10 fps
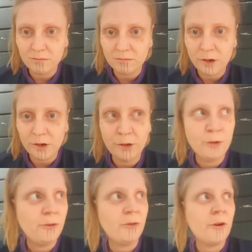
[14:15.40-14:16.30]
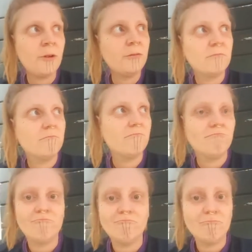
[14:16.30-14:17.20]
do you not
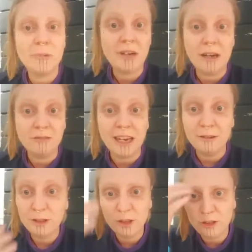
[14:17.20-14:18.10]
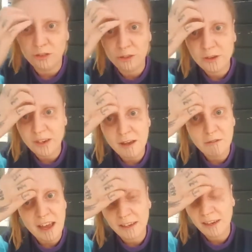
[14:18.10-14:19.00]
have
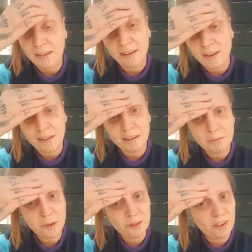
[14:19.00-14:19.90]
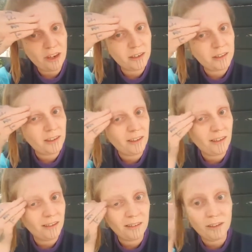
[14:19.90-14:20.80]
any like personality
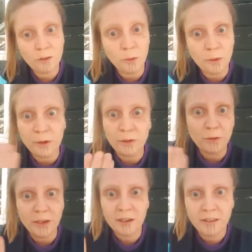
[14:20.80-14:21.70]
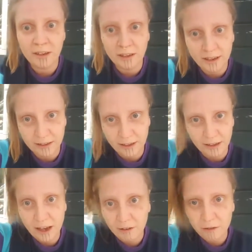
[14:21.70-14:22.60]
disorders or anything like that?
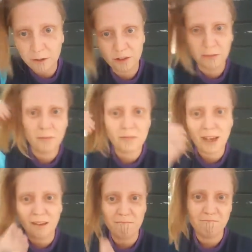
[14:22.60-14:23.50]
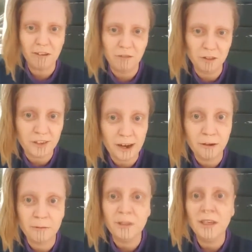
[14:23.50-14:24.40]
Yeah, of course, I feel down,